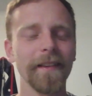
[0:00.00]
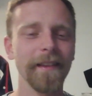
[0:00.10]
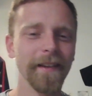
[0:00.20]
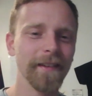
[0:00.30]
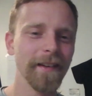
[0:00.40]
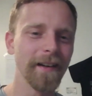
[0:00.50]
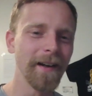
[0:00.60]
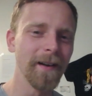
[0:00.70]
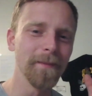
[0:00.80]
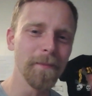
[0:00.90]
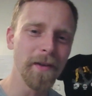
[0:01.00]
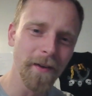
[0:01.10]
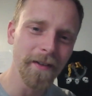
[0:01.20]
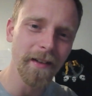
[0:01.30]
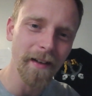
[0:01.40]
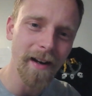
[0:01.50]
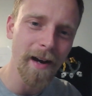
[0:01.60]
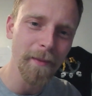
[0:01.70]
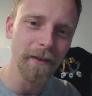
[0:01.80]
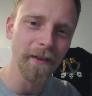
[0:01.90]
these Puritan
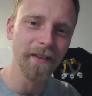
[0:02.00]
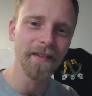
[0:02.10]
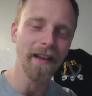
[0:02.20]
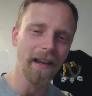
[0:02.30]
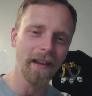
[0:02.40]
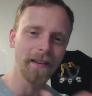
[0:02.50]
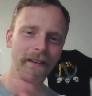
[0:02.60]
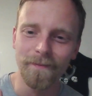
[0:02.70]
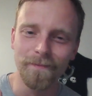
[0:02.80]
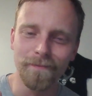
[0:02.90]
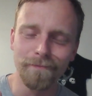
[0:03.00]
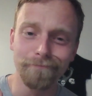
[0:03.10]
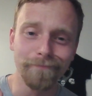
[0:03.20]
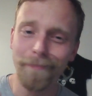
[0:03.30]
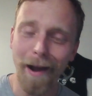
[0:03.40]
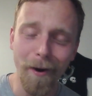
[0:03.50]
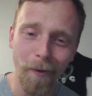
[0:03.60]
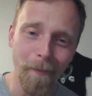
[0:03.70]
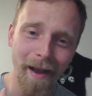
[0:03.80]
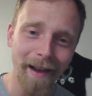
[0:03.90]
commoners and
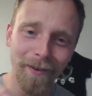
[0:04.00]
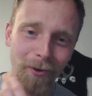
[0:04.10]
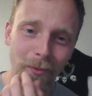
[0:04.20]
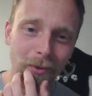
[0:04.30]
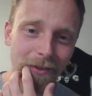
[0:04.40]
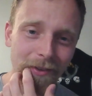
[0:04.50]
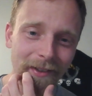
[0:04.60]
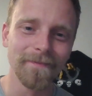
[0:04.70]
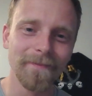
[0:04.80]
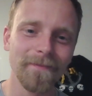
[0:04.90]
power-mad nobles